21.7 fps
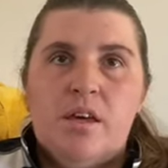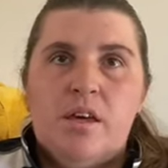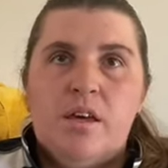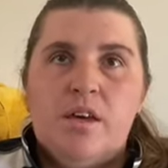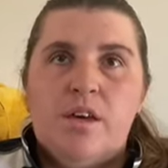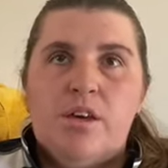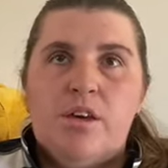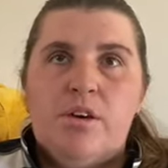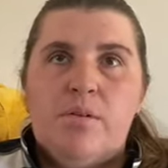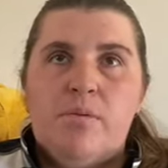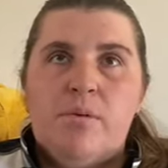
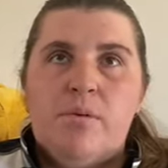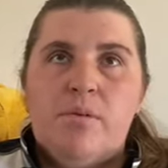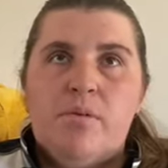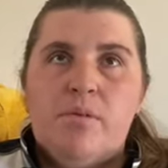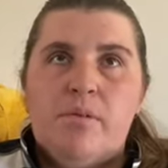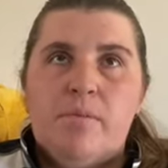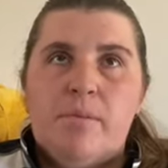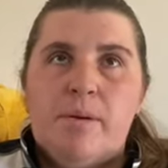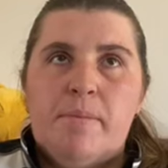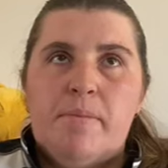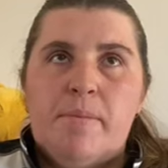You will
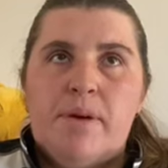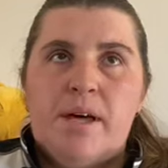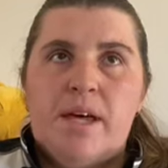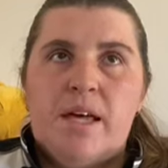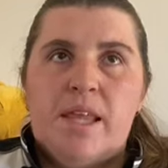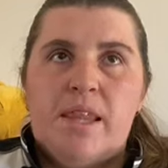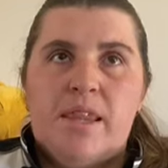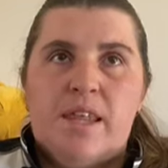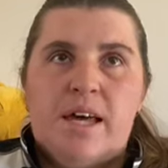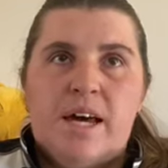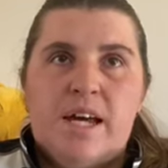remember
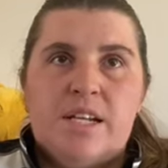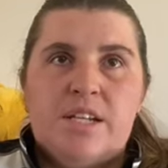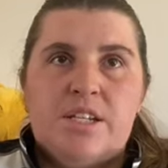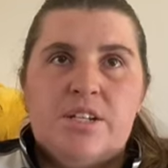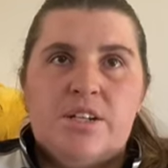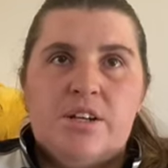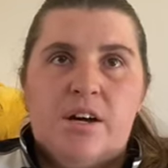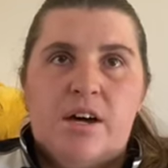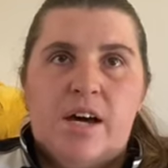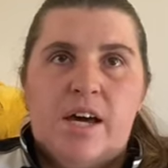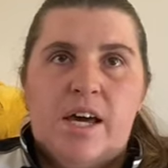that
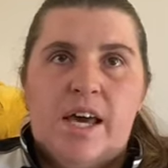I